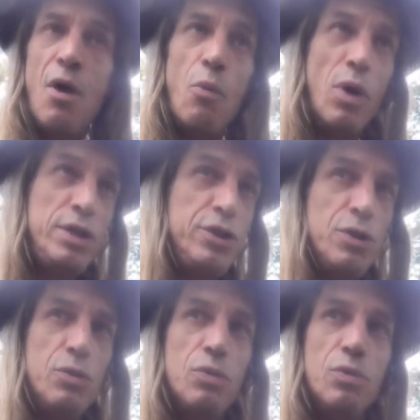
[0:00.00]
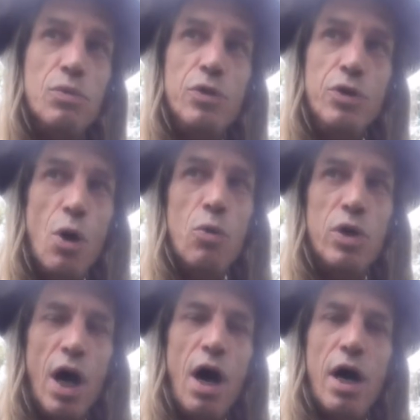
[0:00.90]
once you know
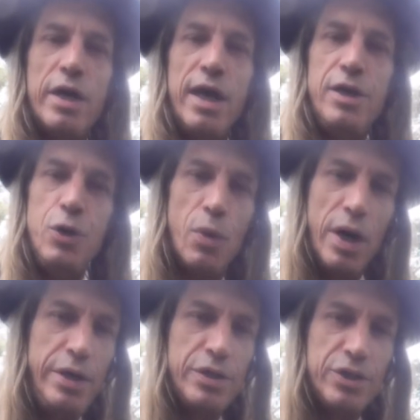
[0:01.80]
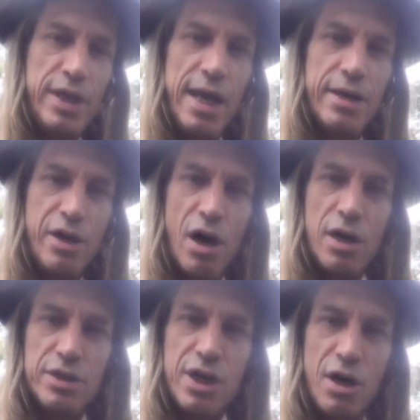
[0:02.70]
God and you understand
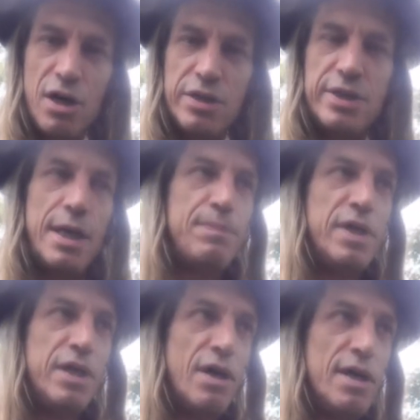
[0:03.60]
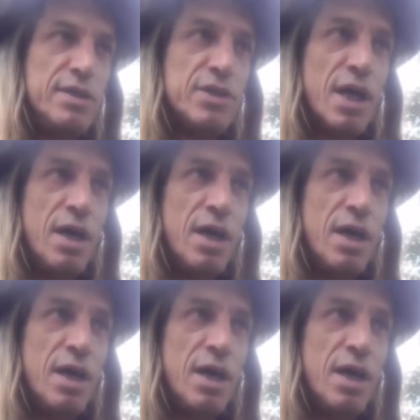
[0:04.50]
God's concept and God's